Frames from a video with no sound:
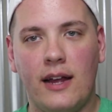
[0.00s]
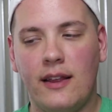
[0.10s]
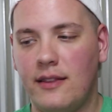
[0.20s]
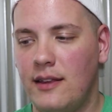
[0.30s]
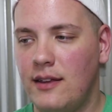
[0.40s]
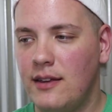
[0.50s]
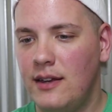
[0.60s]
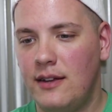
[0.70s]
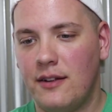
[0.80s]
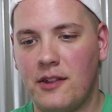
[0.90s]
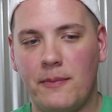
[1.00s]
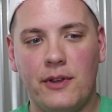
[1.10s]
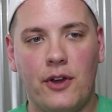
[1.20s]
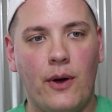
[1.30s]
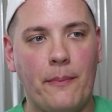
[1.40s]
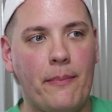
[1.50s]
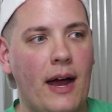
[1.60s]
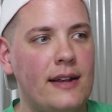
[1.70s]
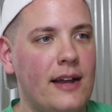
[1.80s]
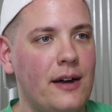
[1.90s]
I think there's something you can go out and
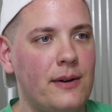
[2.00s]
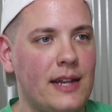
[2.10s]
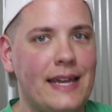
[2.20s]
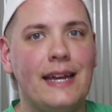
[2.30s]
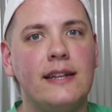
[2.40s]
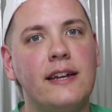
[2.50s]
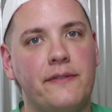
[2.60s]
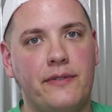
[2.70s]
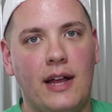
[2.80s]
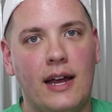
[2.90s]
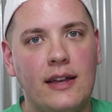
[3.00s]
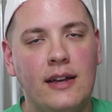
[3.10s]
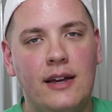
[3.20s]
buy now and a kid can fly,